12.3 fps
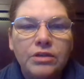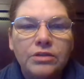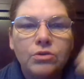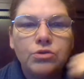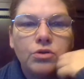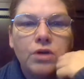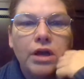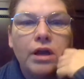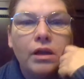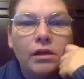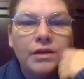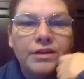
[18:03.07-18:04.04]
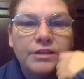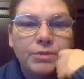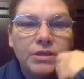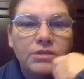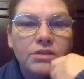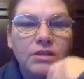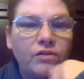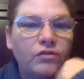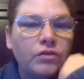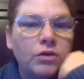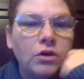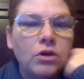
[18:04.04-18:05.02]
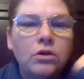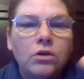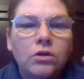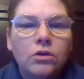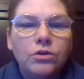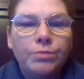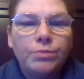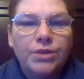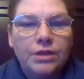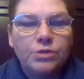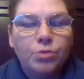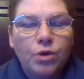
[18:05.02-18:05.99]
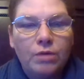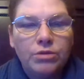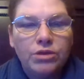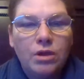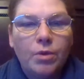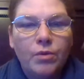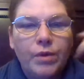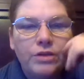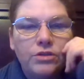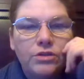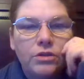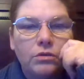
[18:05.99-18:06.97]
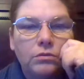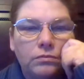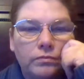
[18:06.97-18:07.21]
those are hella expensive. But that's where I was on my way to.